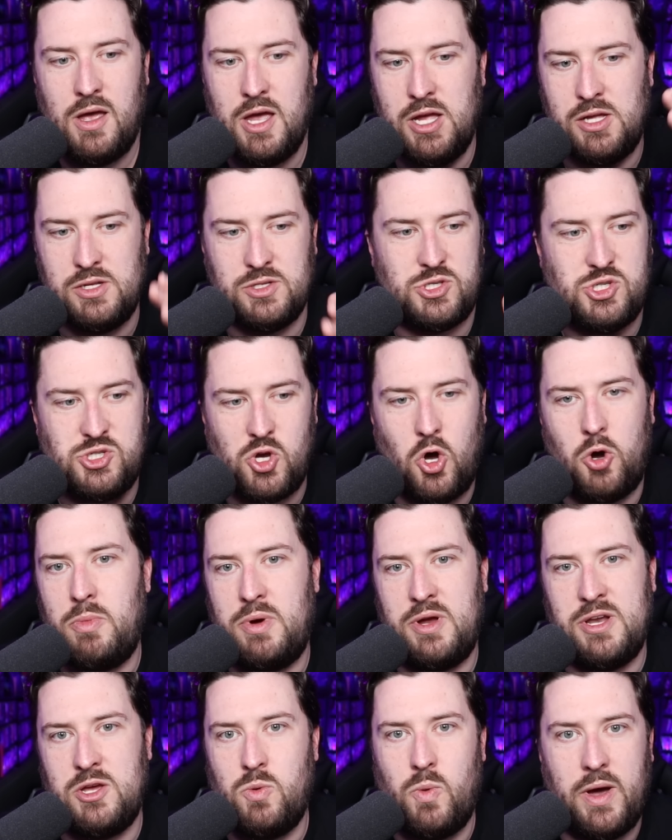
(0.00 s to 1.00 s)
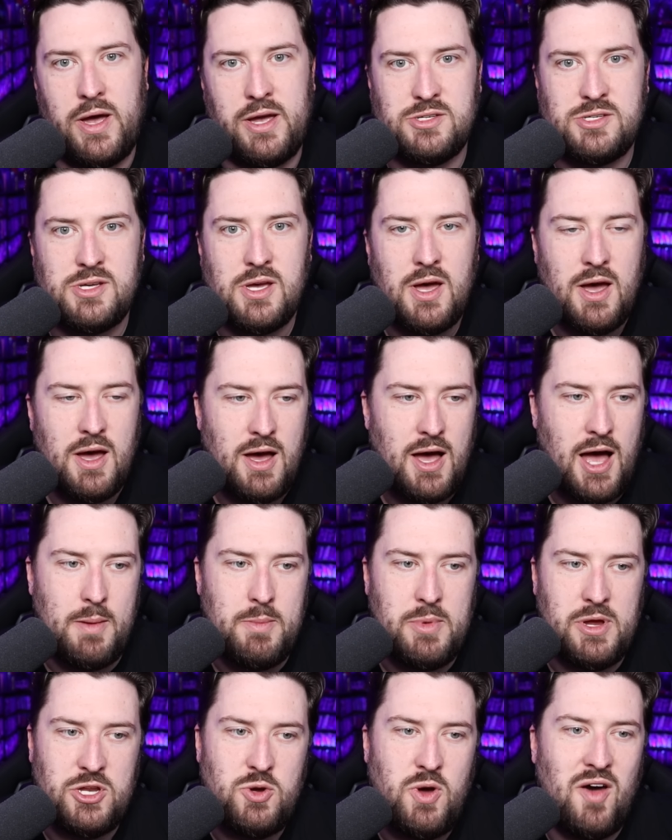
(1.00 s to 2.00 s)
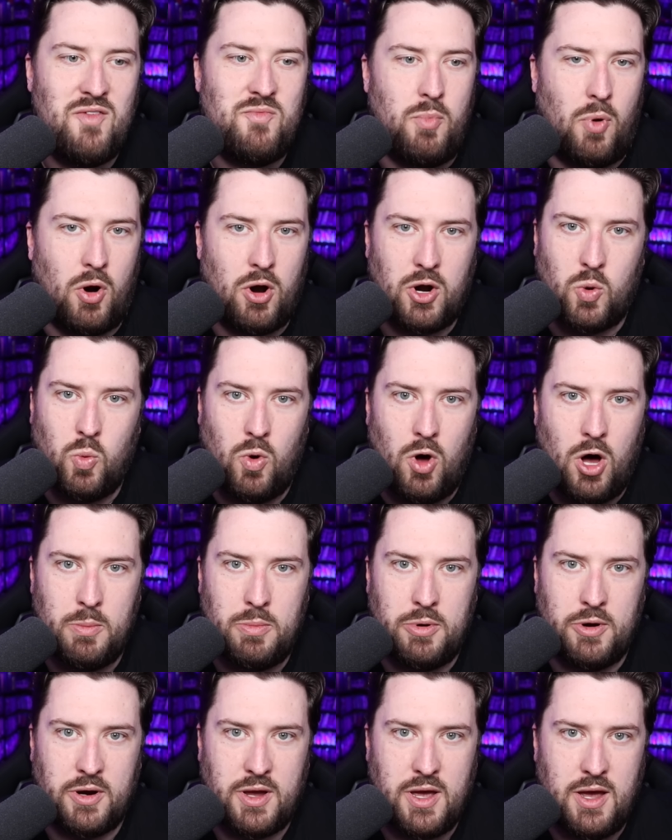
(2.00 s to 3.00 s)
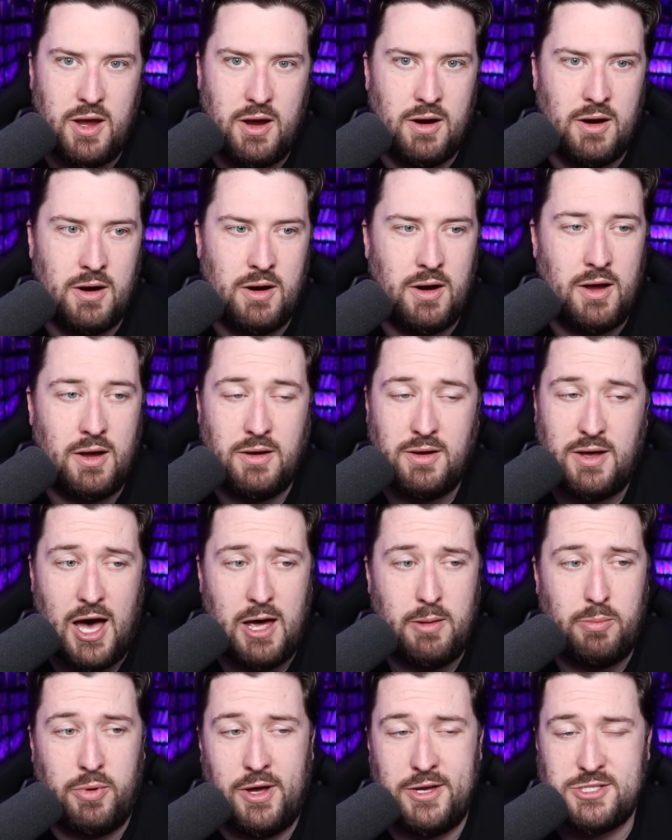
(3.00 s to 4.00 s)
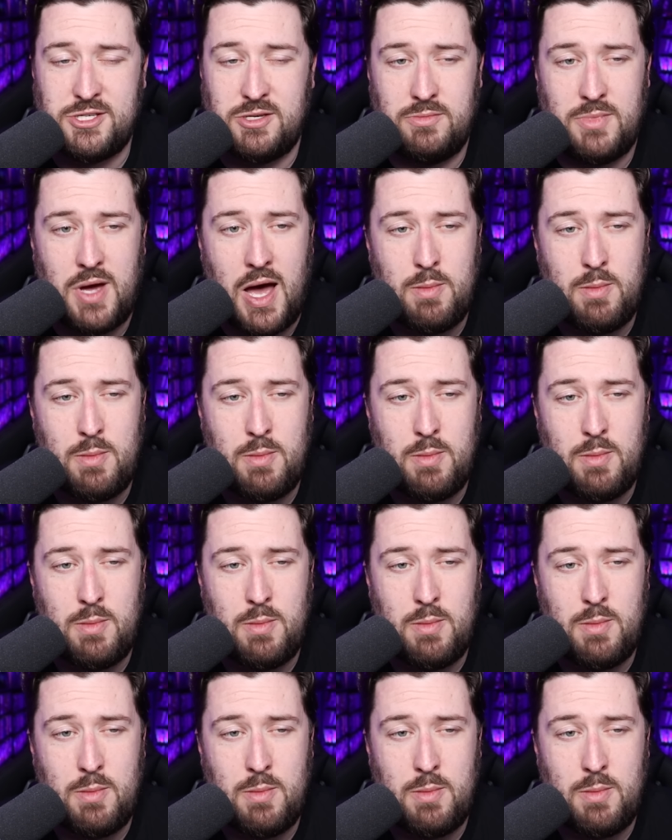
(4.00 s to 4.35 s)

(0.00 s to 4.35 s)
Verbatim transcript: in so many ways I mean, you have Mark Wahlberg here, and God bless him.